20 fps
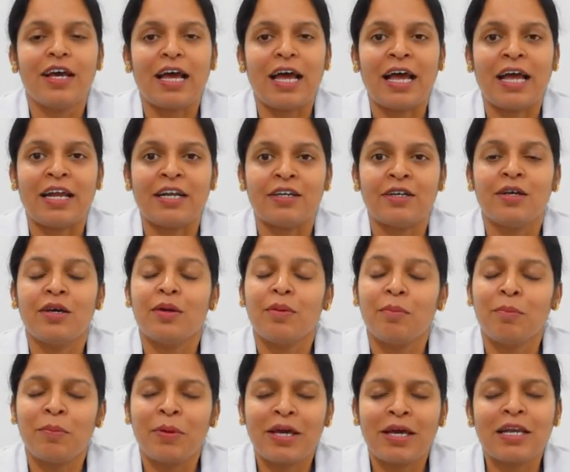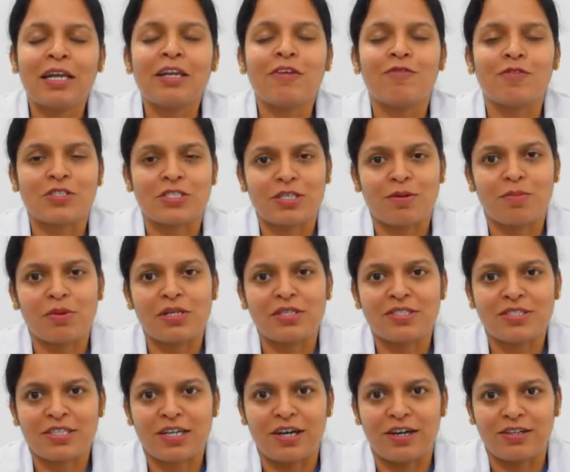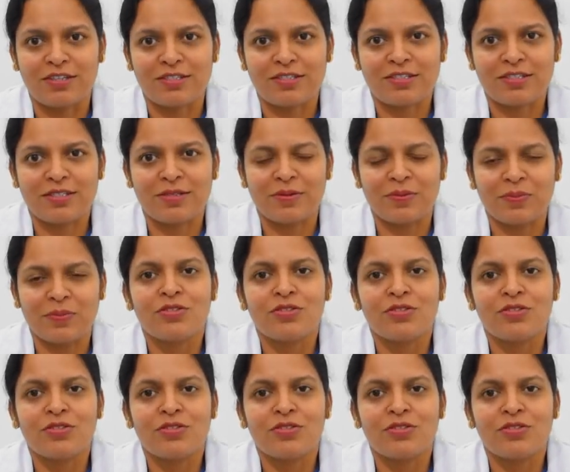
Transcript: and barely visible scars.